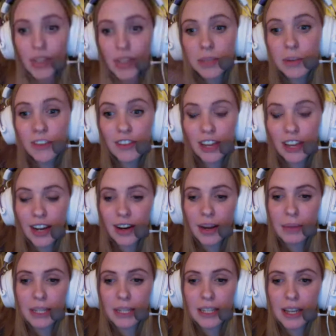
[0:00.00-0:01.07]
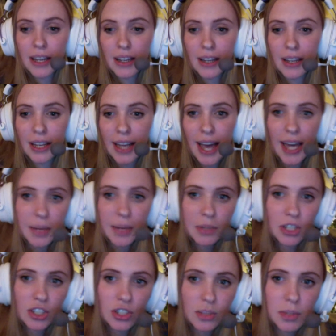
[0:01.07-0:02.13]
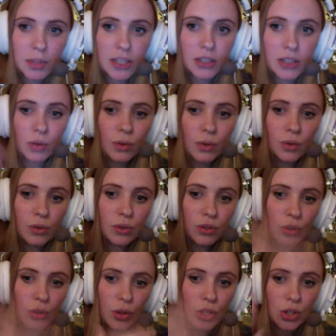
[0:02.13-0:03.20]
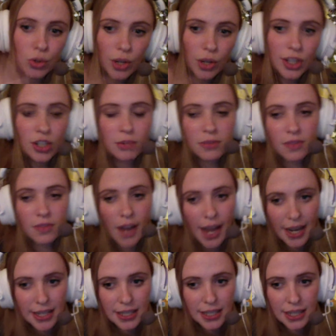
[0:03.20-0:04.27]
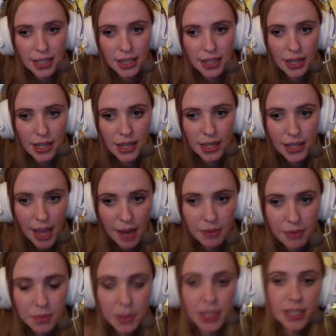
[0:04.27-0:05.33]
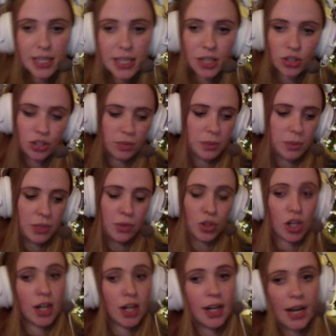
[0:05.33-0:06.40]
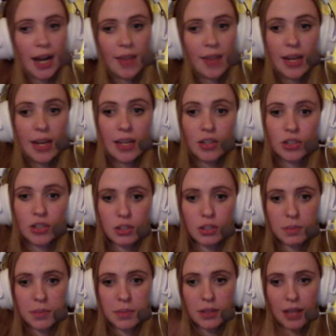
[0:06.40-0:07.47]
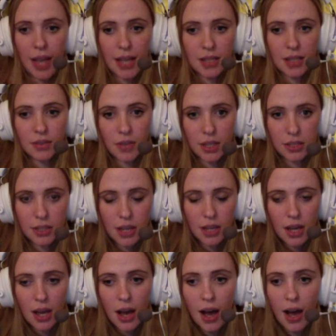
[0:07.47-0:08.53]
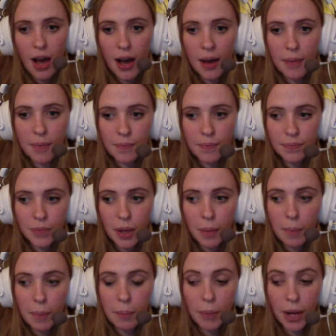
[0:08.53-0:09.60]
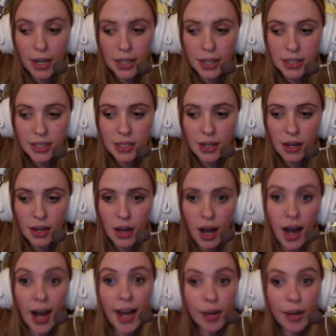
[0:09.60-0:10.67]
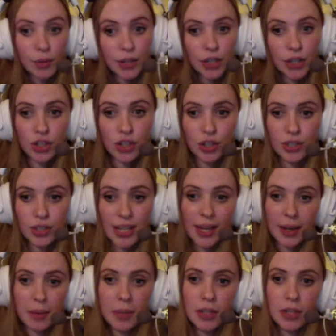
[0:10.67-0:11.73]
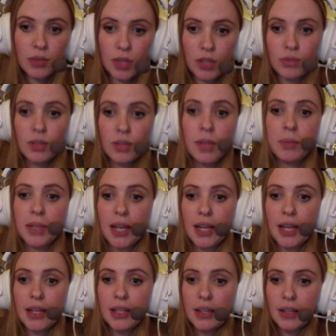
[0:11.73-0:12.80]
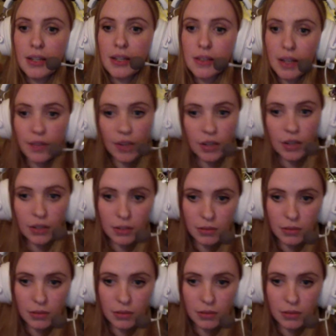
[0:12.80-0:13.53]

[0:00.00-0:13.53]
fair, I mean, like Adam introduced me to Nolan and Troy in terms of acting in games because he introduced me to Uncharted, and then he introduced me to The Last of Us. But I reintroduced him into Retro Replay because I found it